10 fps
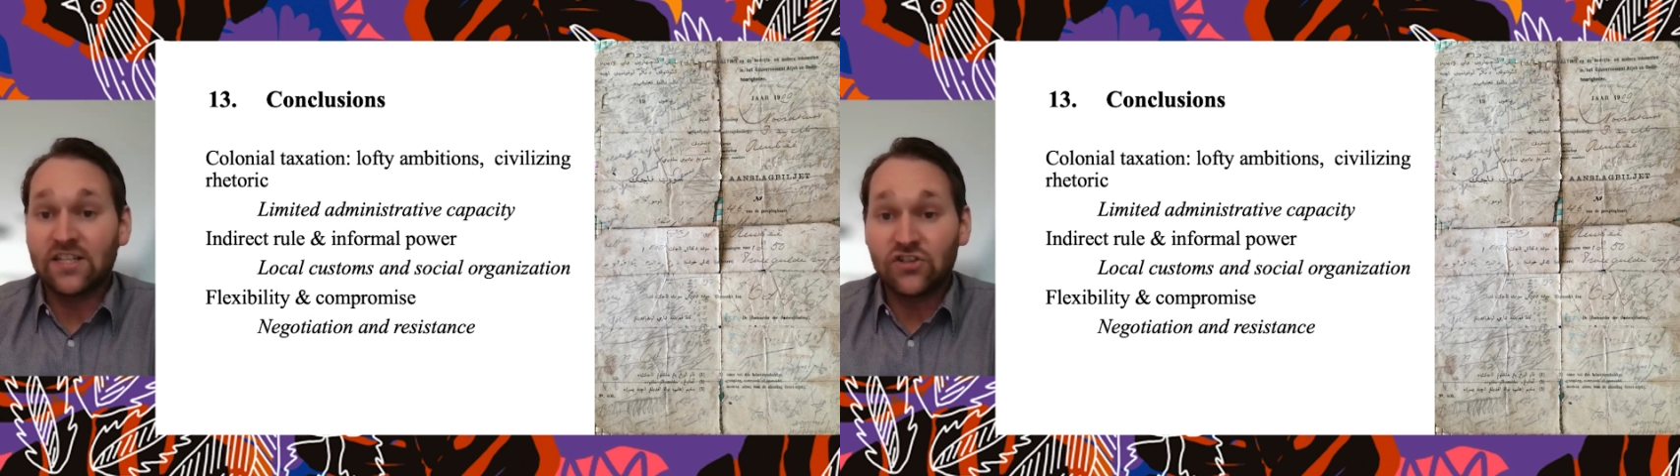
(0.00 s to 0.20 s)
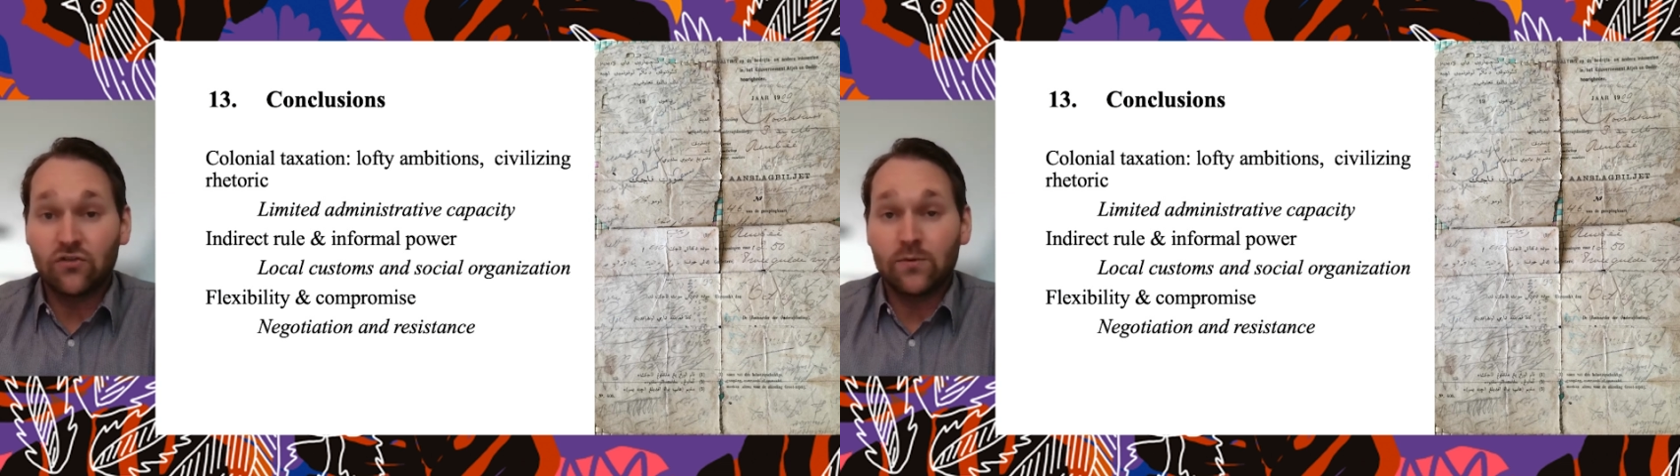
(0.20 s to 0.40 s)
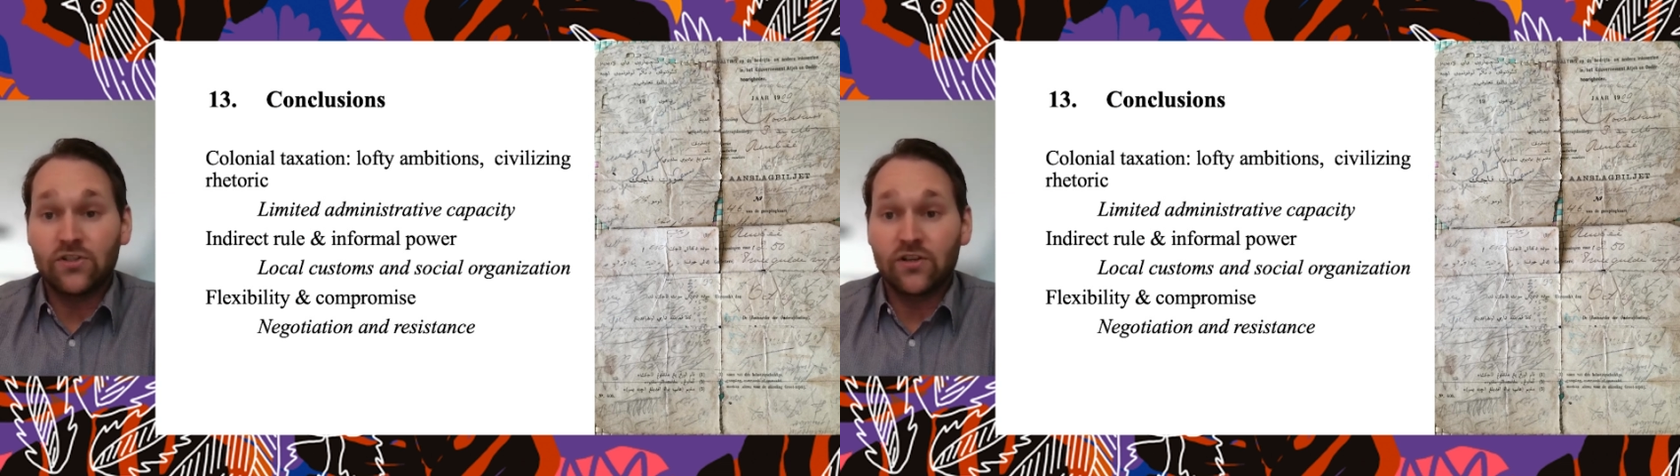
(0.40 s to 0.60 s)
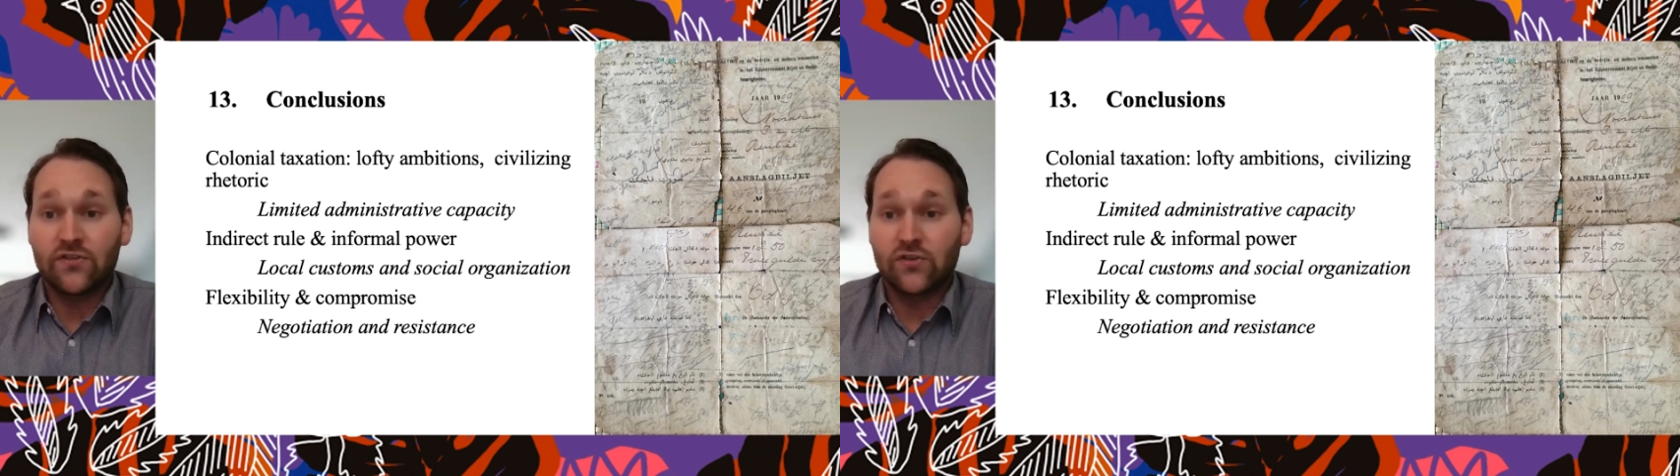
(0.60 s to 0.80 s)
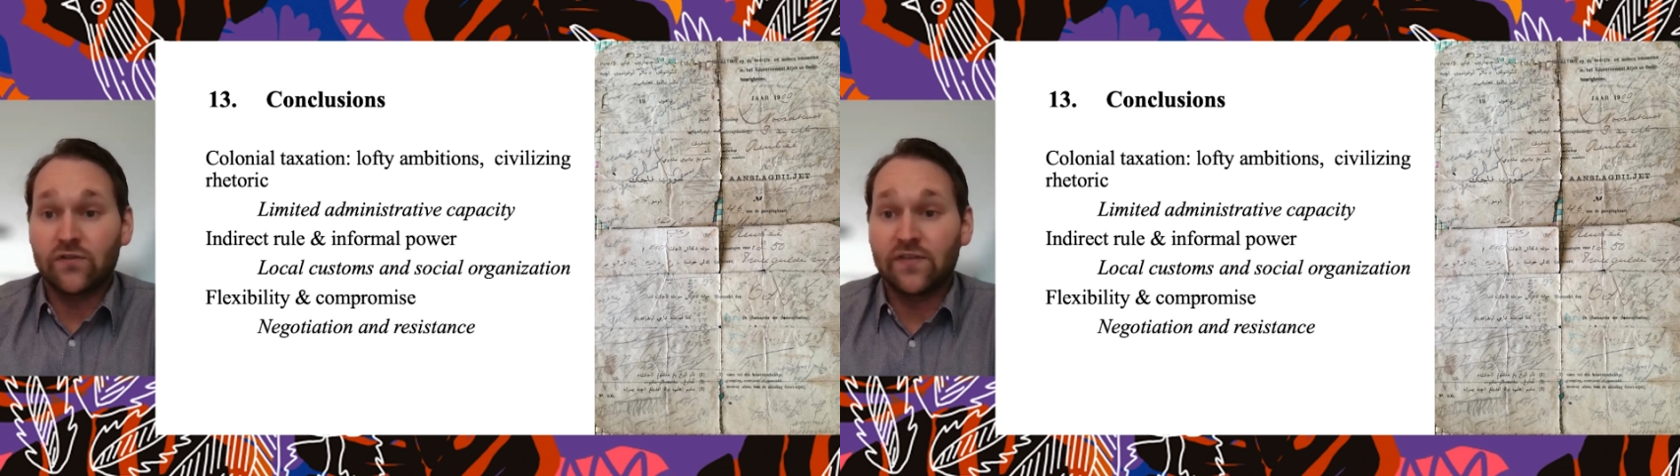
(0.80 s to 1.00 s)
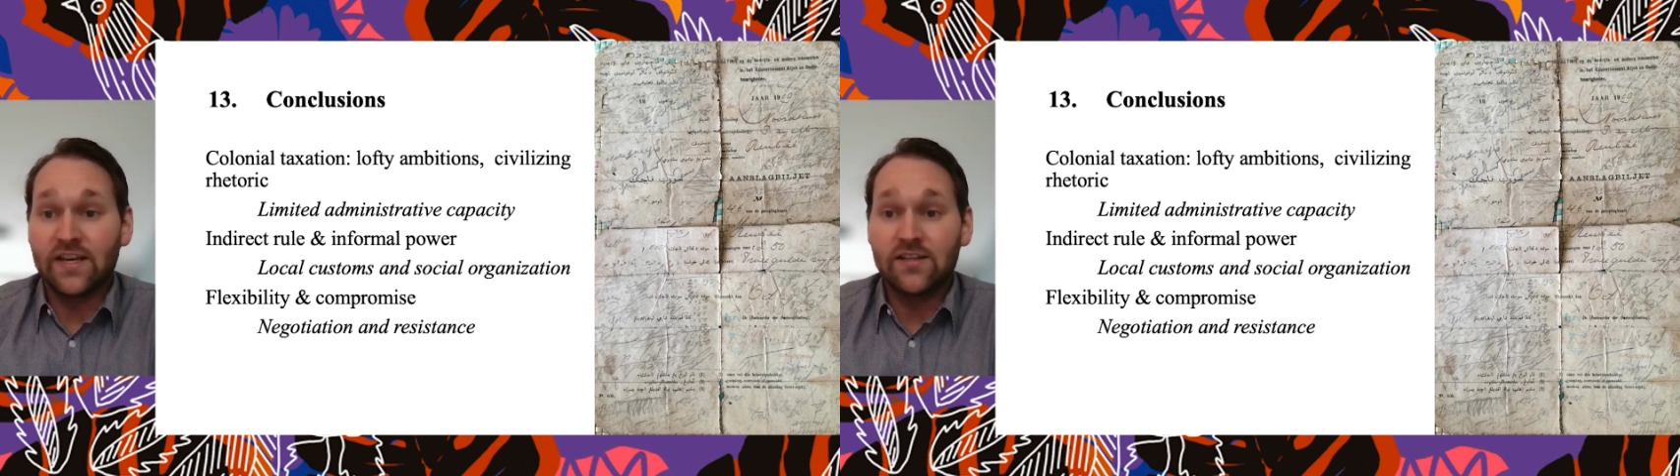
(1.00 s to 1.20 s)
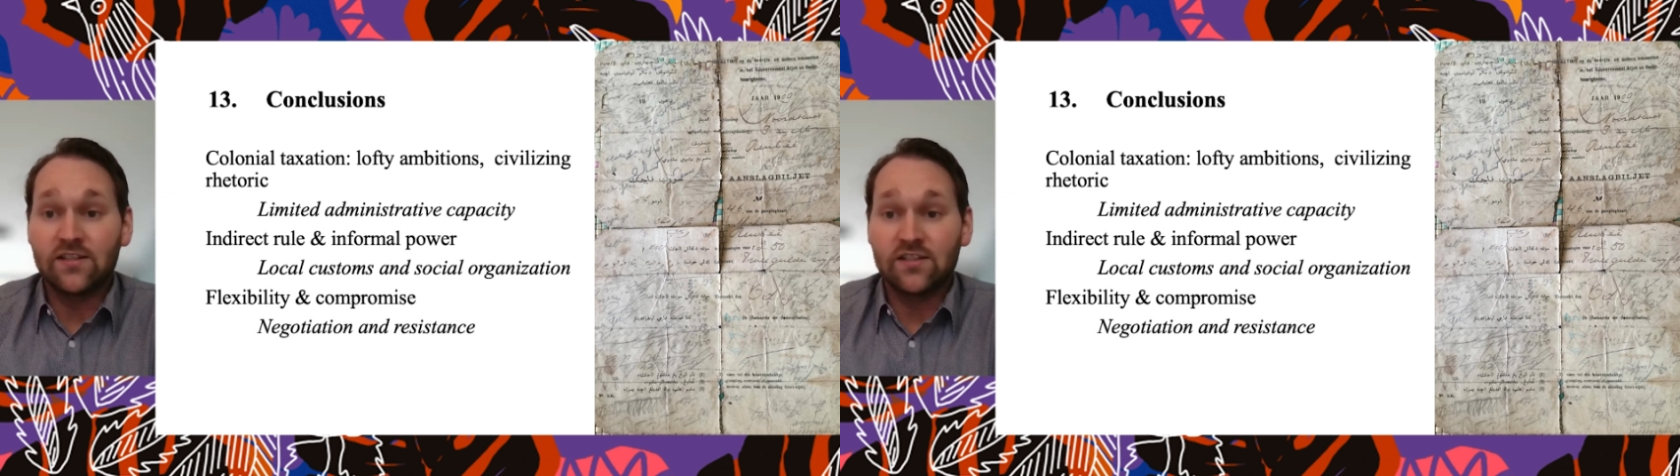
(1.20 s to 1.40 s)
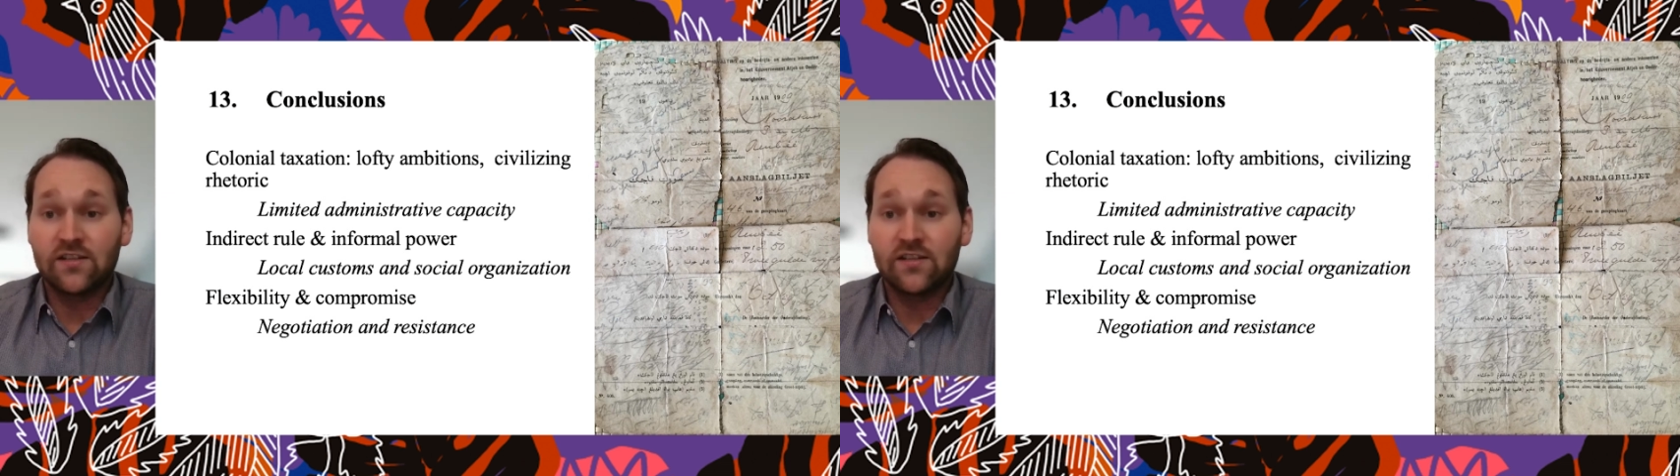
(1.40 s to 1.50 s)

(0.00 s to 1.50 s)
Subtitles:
instruments of surveillance,